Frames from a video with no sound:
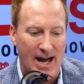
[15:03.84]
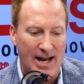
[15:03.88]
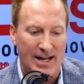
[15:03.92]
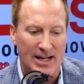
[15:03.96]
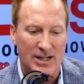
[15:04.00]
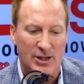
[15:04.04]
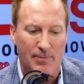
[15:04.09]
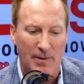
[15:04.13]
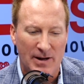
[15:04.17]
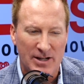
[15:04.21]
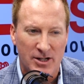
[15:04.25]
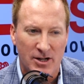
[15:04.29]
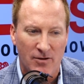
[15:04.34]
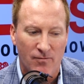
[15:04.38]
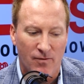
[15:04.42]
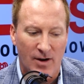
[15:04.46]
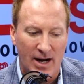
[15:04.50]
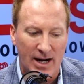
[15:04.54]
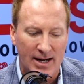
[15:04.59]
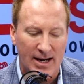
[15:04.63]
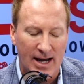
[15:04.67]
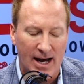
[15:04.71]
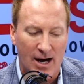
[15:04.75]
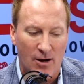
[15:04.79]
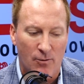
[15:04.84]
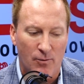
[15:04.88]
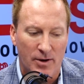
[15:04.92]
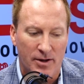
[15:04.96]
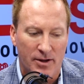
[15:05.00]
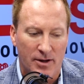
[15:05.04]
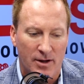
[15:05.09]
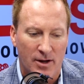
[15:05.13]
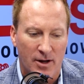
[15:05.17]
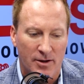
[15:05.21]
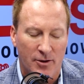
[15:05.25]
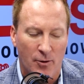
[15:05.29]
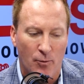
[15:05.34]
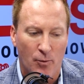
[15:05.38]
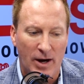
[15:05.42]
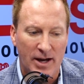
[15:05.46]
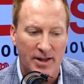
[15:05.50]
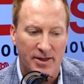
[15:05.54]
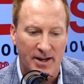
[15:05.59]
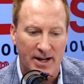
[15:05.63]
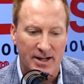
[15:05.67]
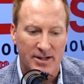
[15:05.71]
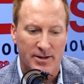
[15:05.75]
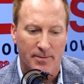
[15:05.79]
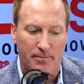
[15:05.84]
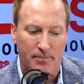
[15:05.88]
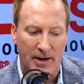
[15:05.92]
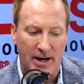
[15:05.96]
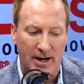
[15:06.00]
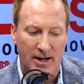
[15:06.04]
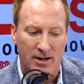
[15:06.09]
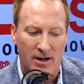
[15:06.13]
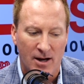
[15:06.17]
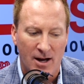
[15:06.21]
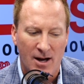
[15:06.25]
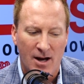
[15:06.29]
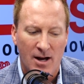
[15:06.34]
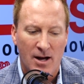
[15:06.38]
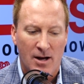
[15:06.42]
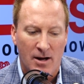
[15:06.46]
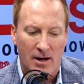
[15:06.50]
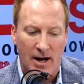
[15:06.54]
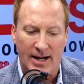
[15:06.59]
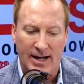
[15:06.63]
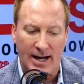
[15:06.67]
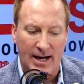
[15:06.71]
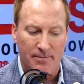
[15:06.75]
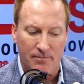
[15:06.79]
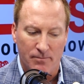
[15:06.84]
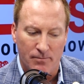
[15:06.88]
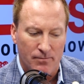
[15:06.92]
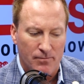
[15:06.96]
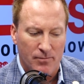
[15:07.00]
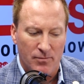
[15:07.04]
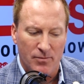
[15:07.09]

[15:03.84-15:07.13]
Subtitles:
especially right now with the way things have been, again,